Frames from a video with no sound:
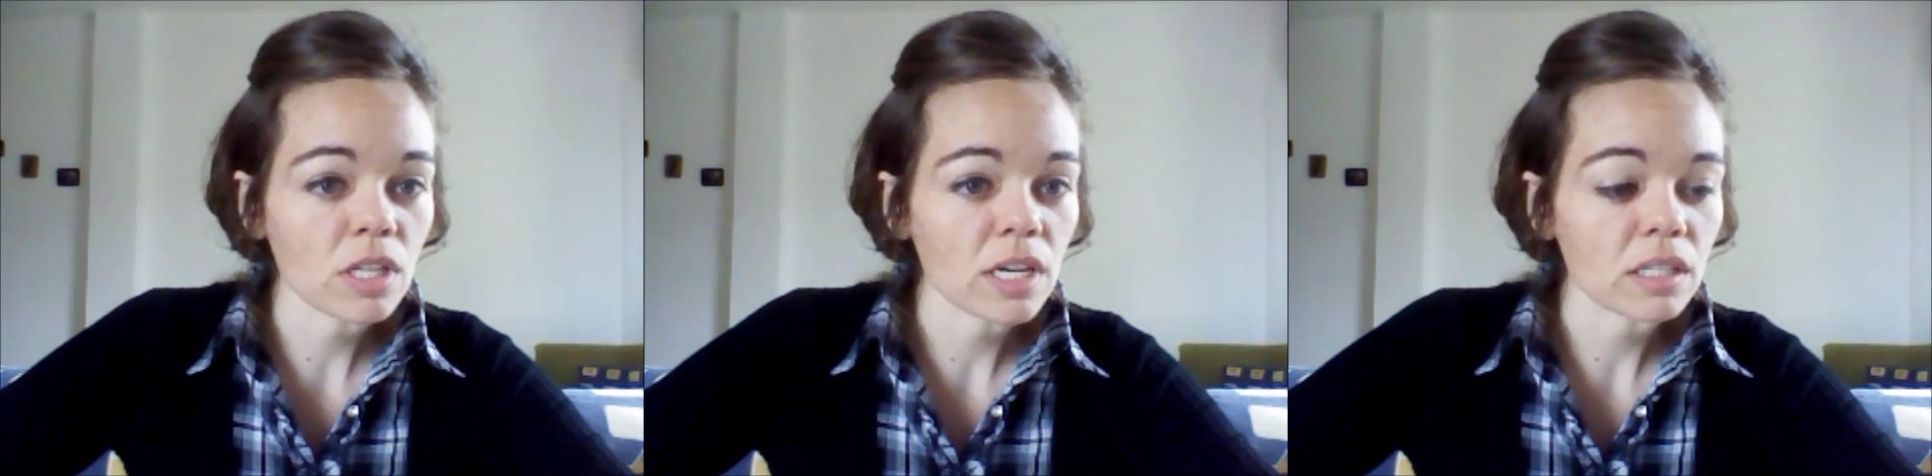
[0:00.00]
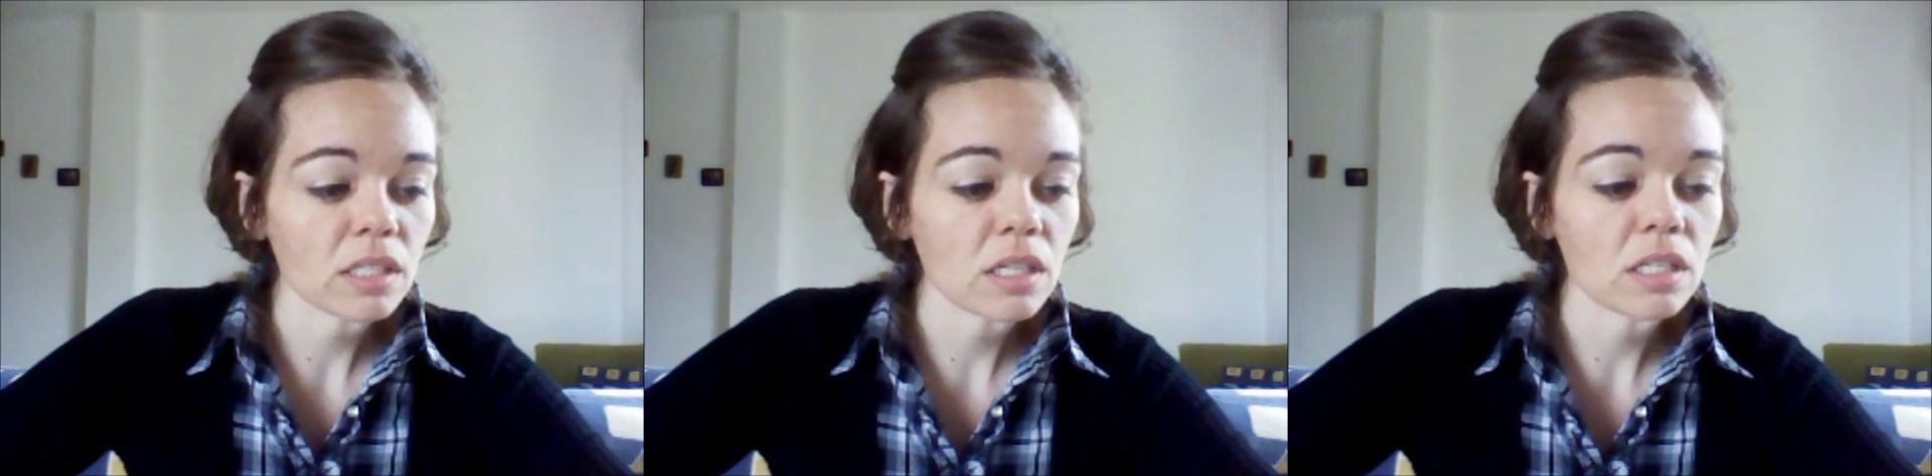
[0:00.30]

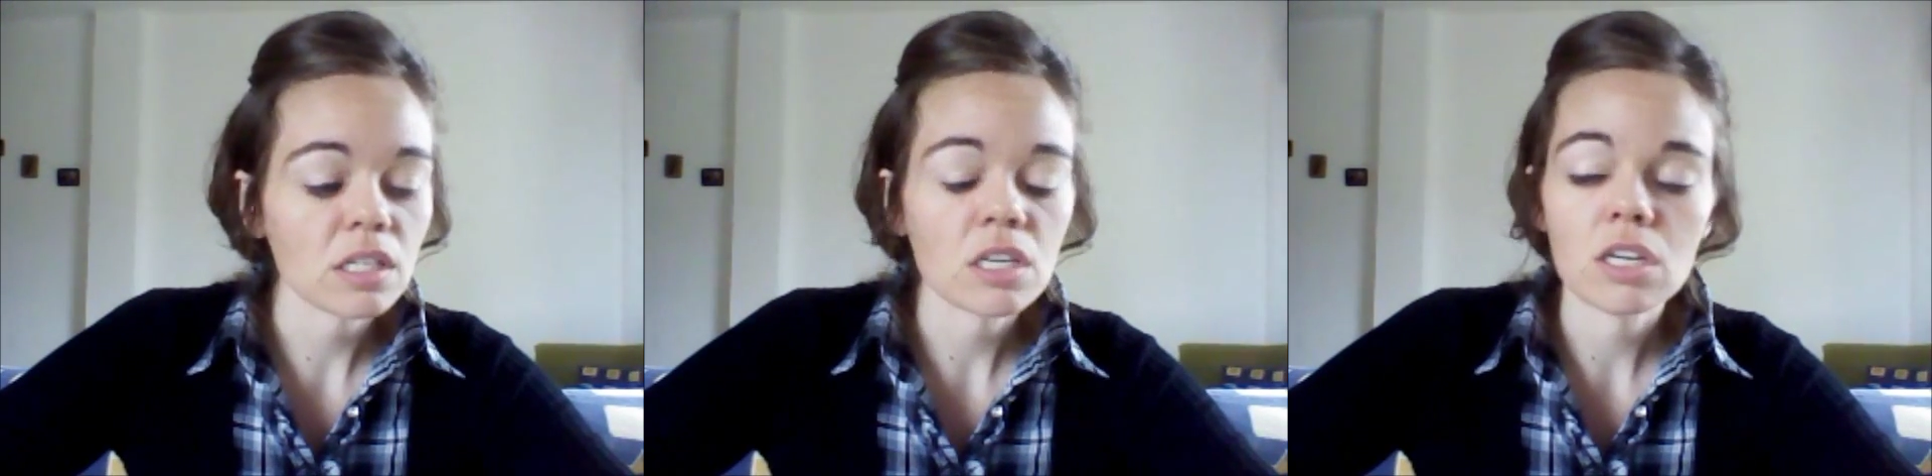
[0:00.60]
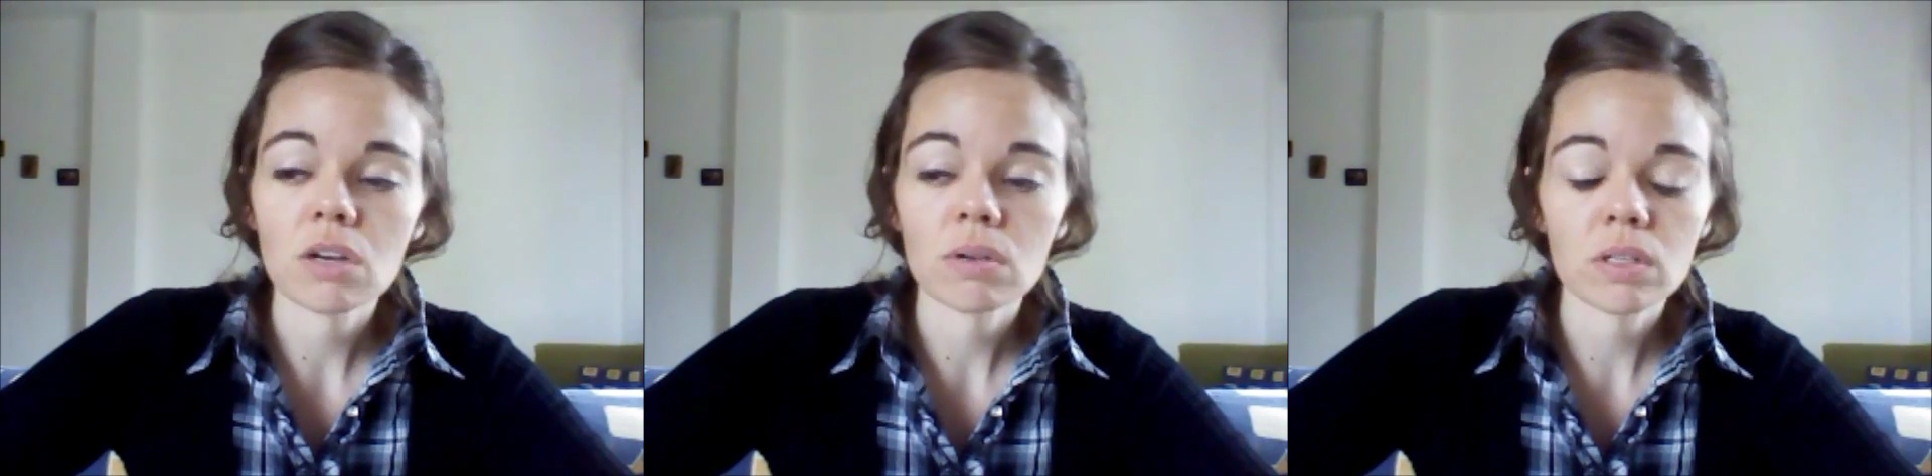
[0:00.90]
classes,
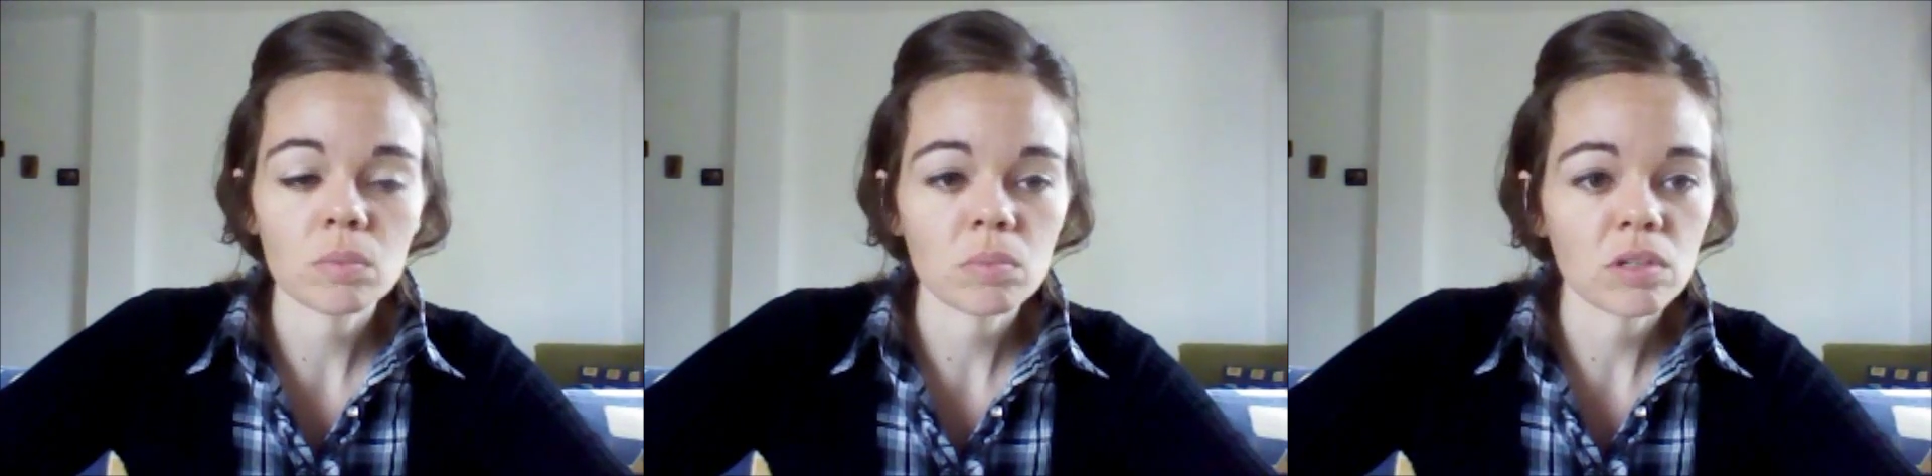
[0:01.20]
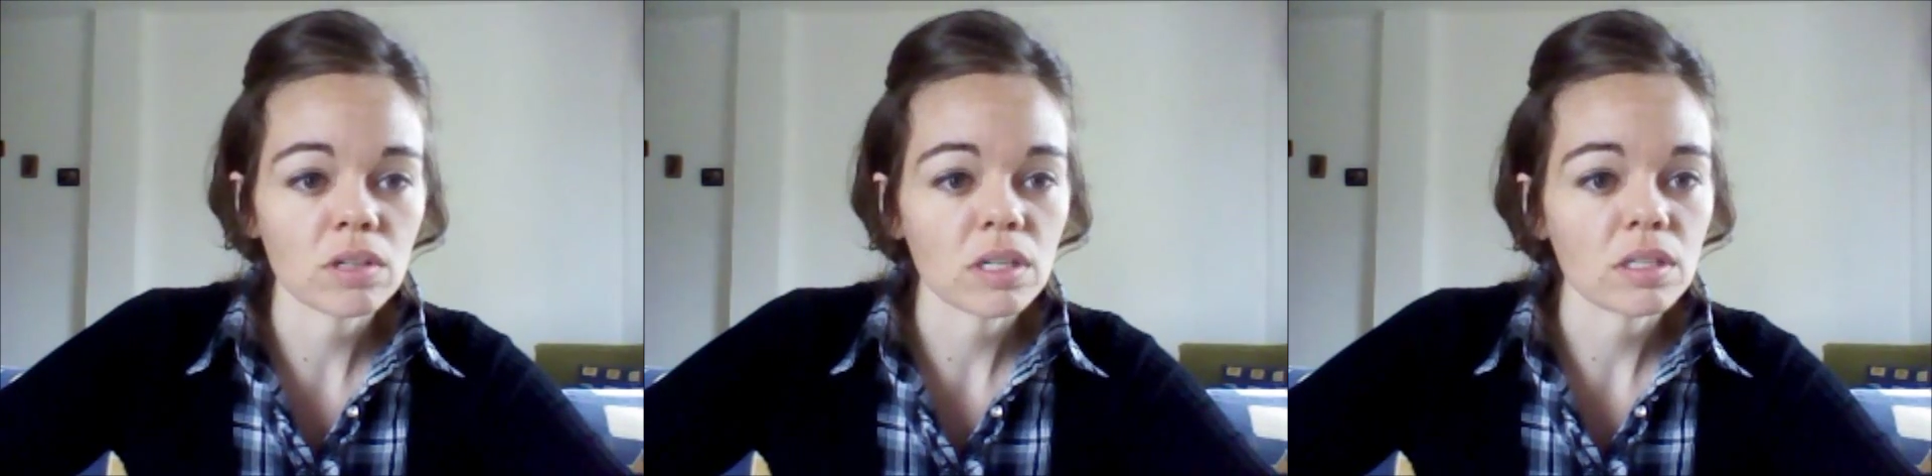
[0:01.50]
no
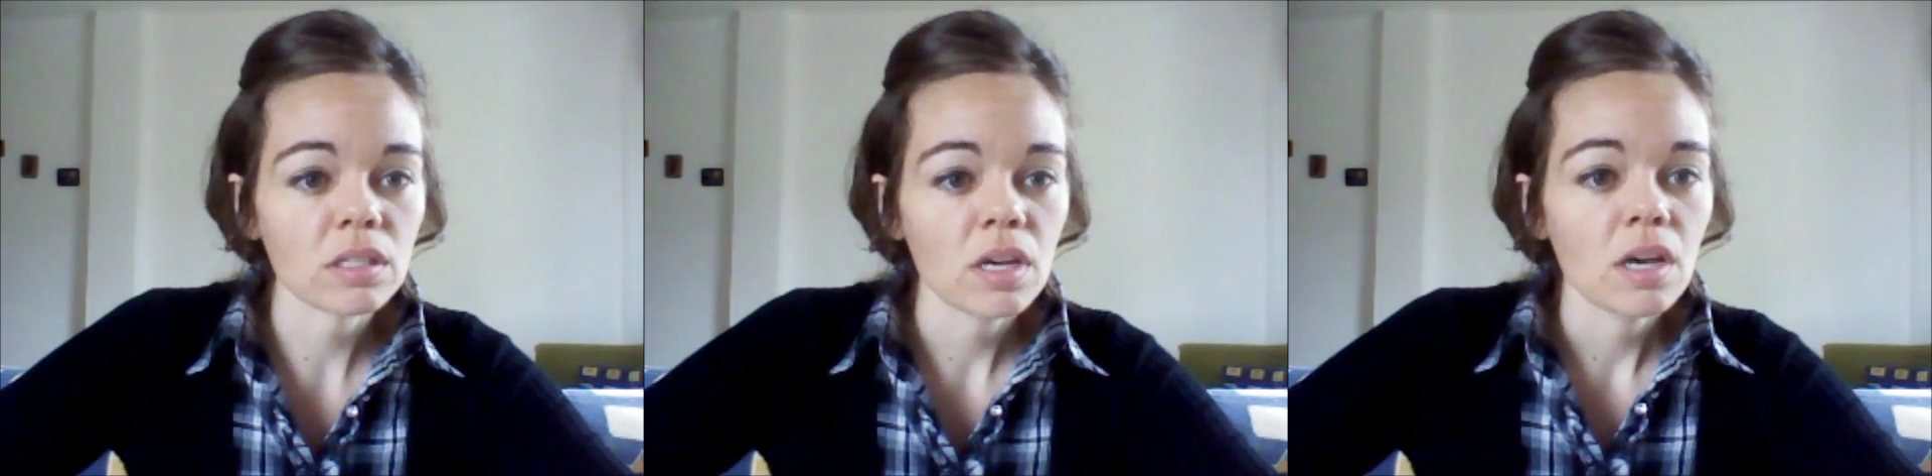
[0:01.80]
experience